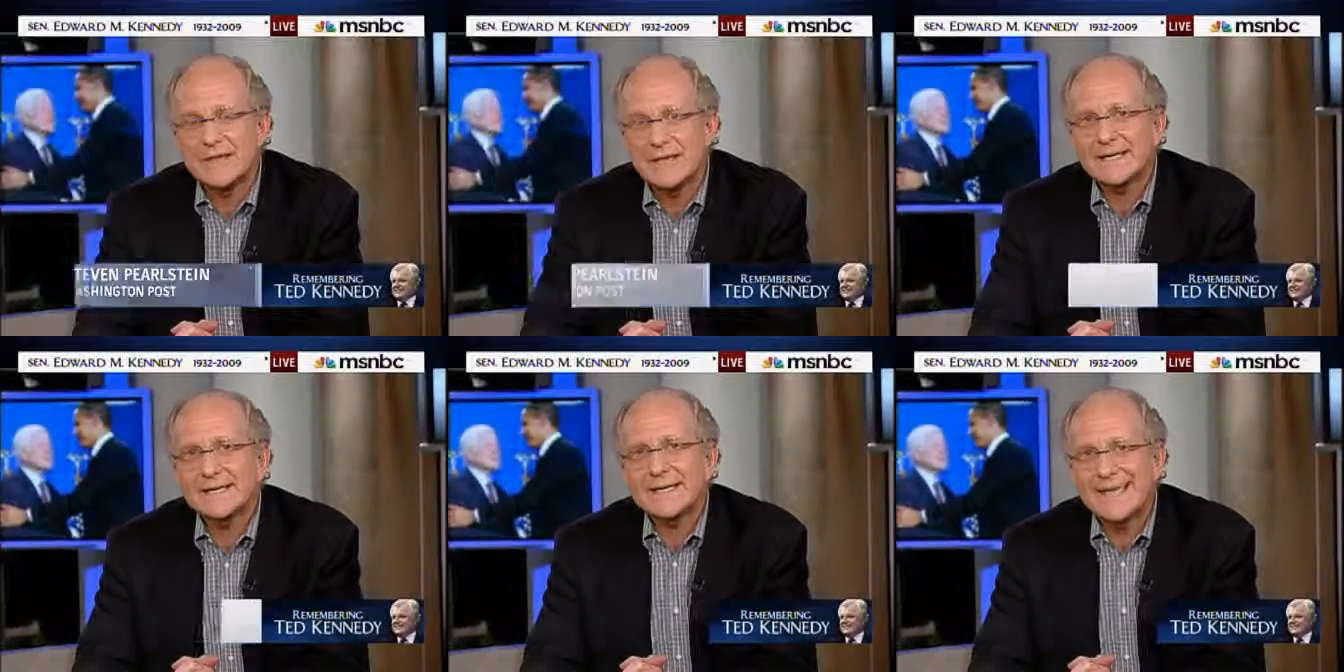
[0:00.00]
that
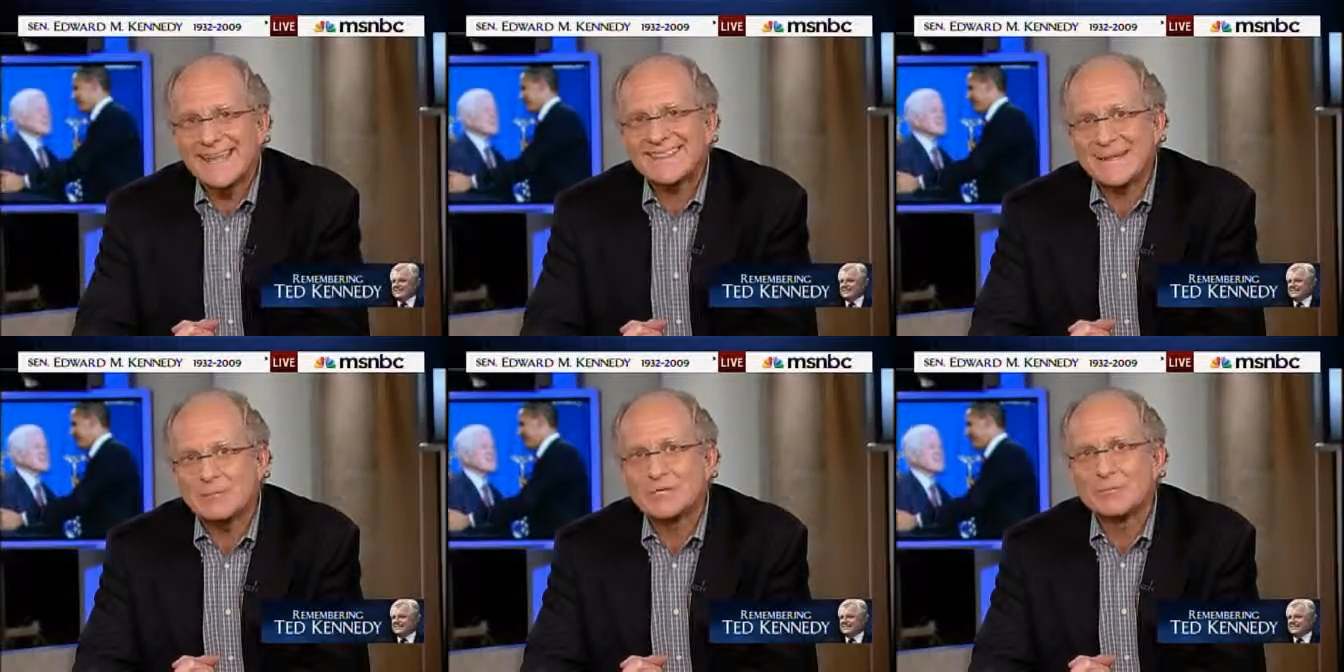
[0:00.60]
can get
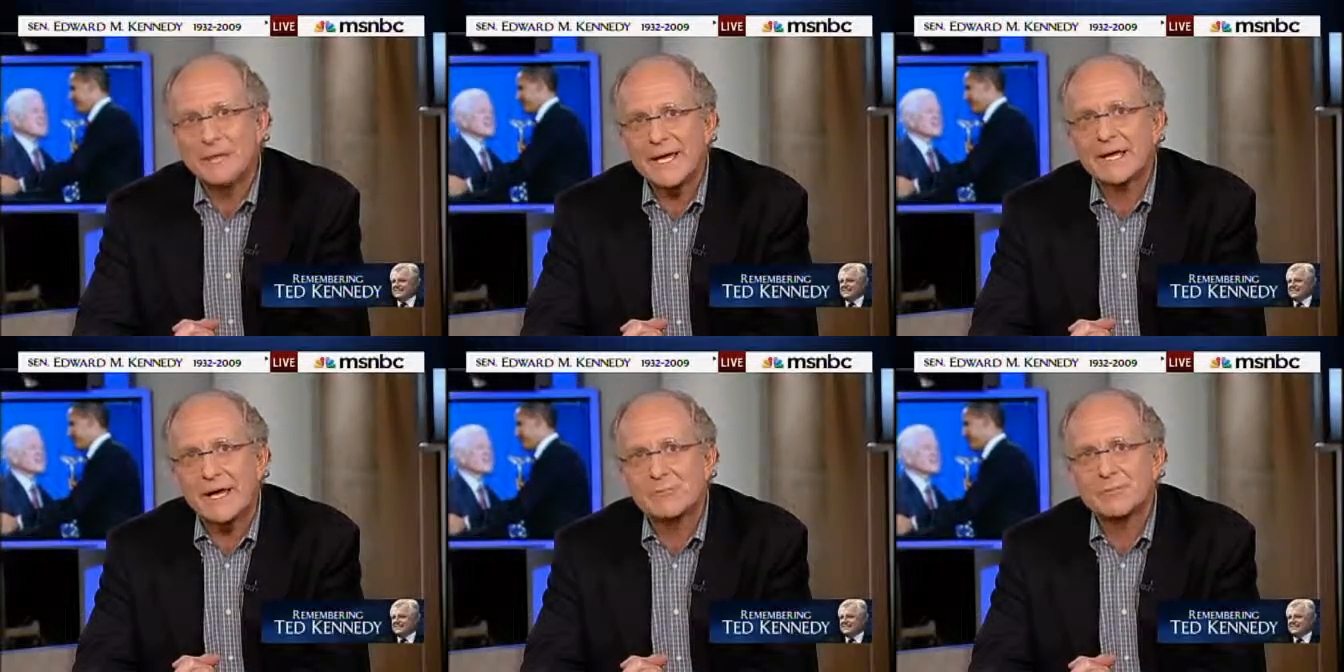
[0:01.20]
them to make
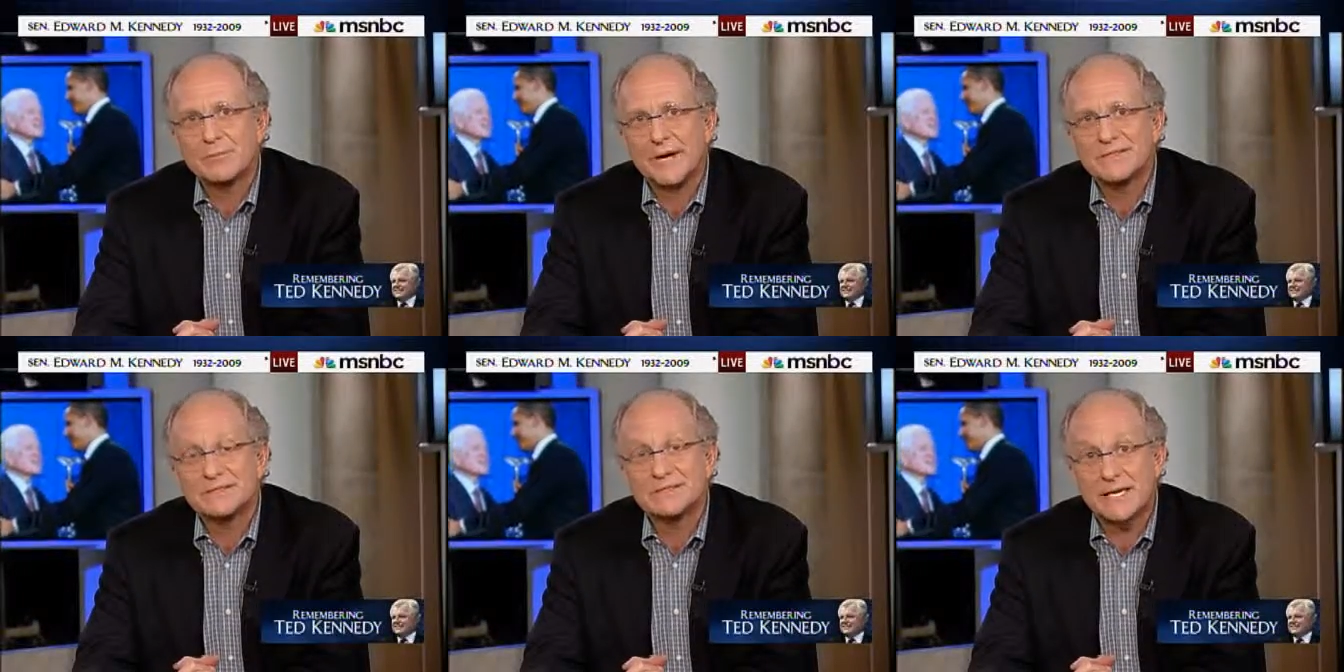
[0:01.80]

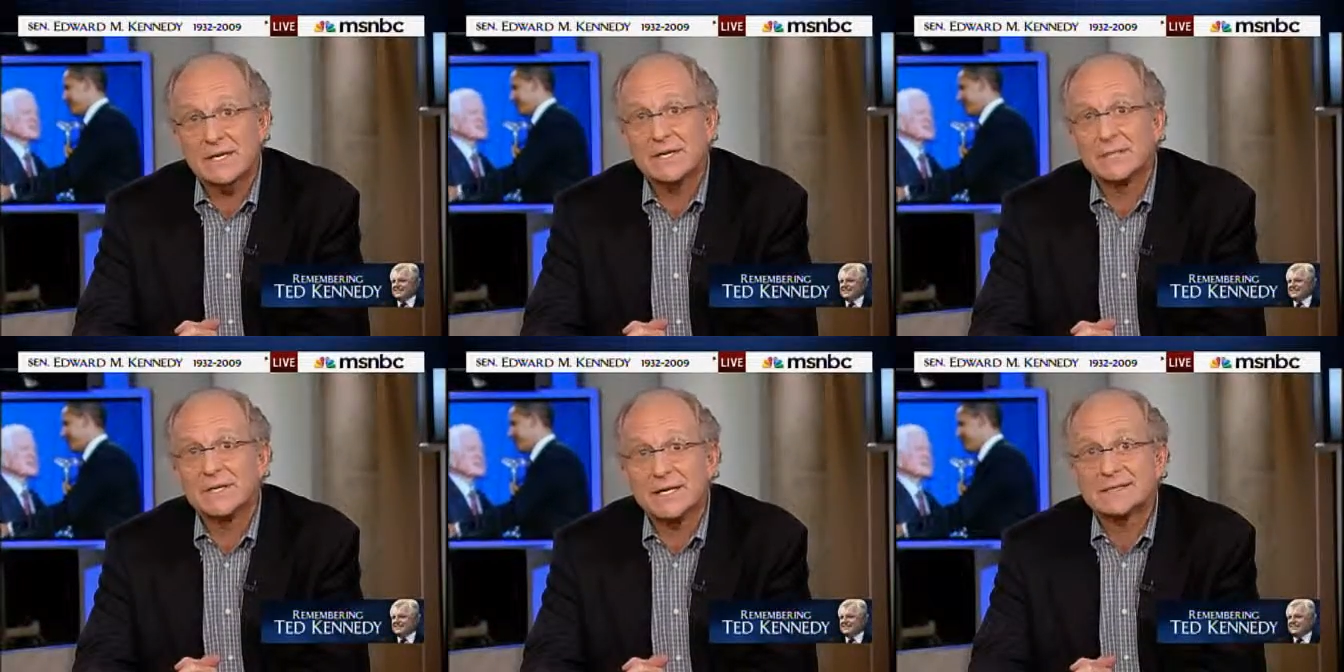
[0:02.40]
compromises that are going to
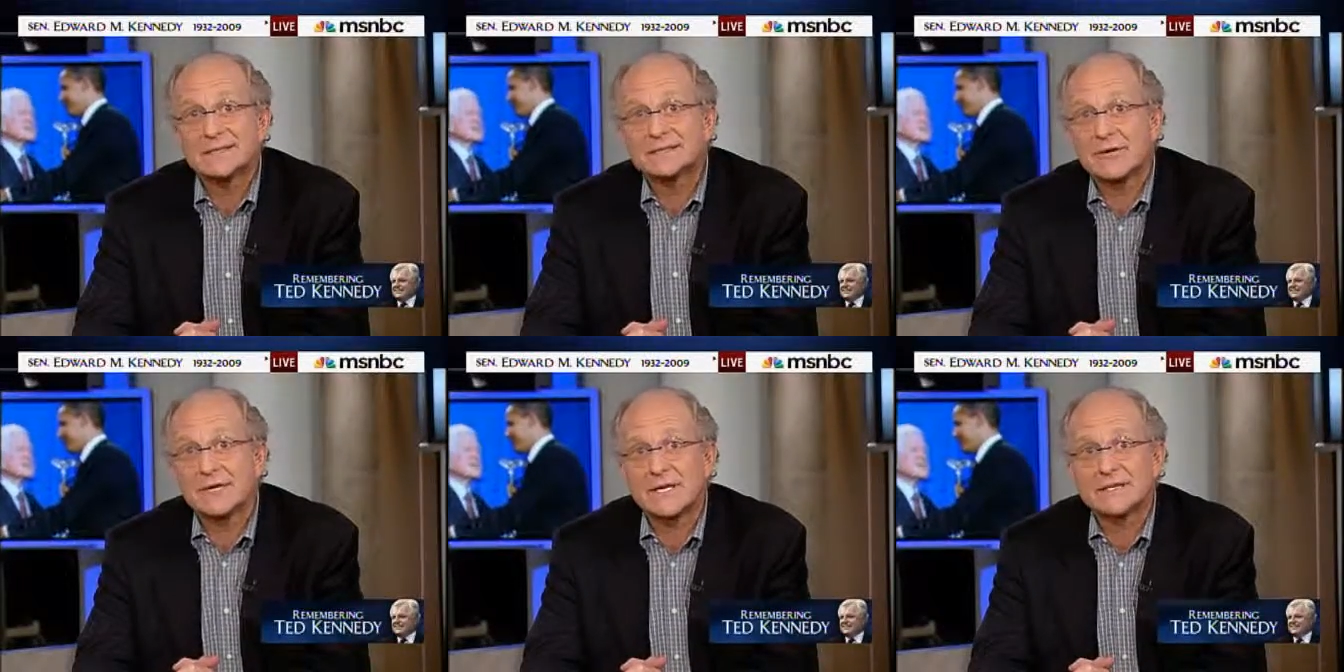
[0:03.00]
be
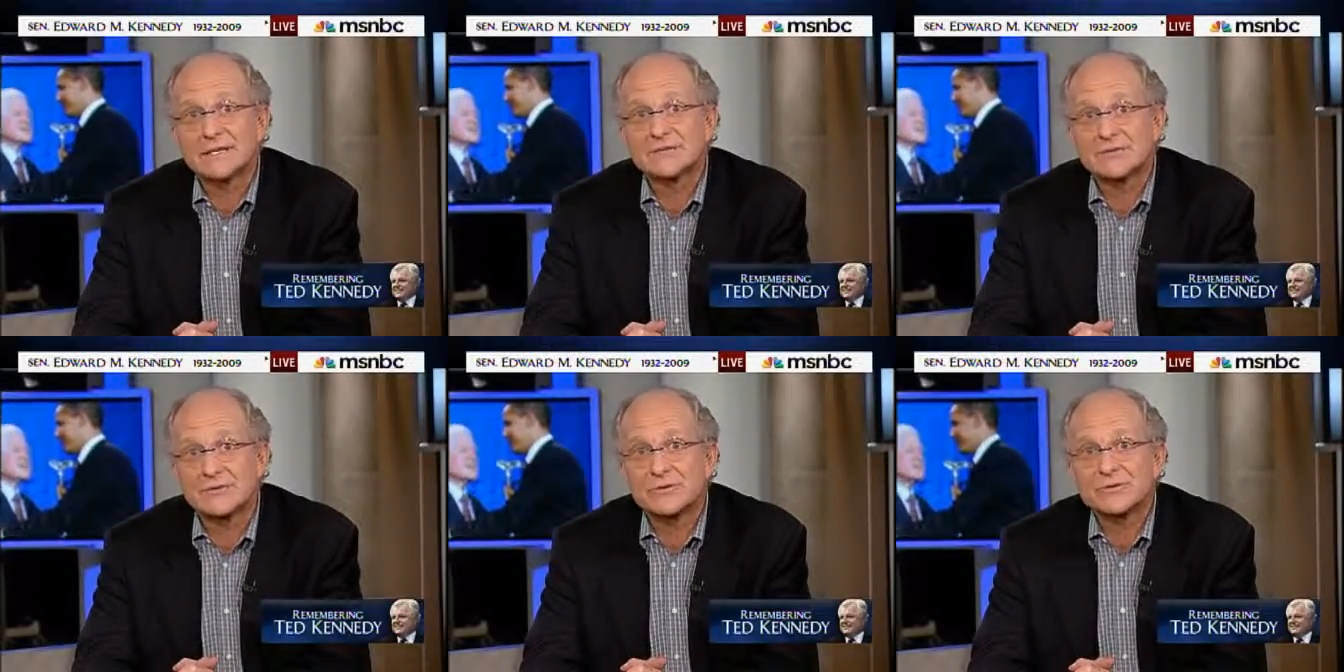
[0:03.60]
necessary to get this
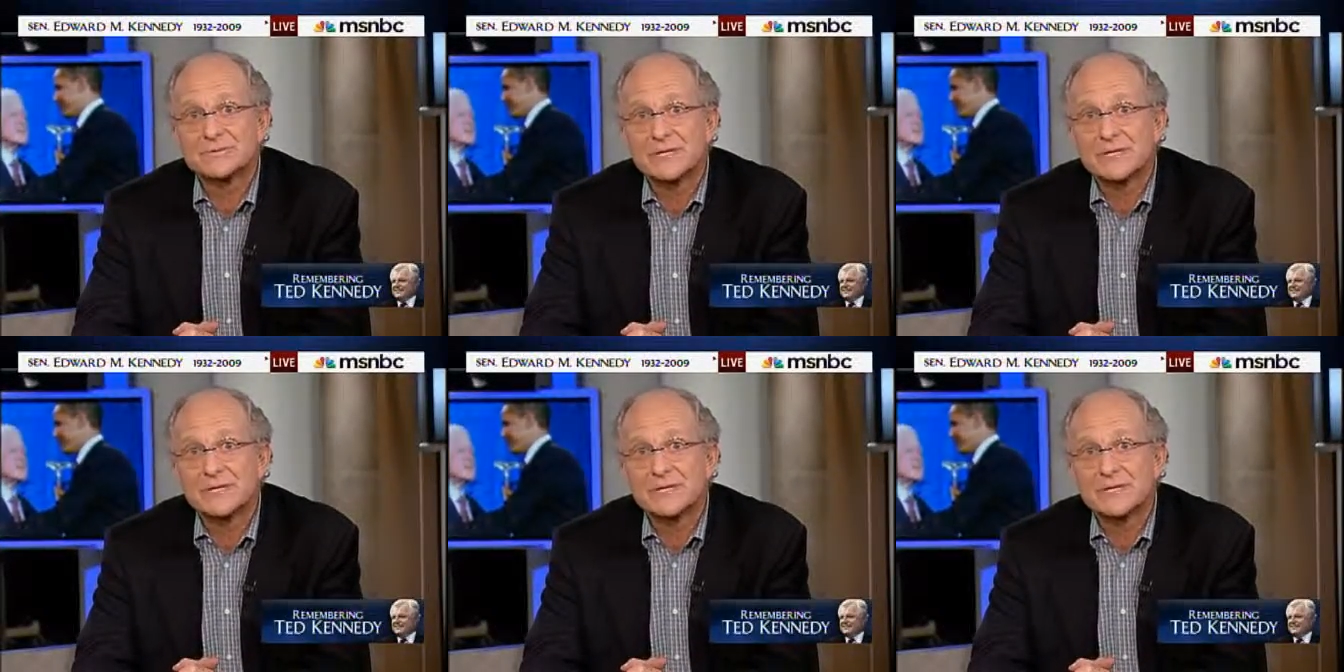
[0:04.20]
through.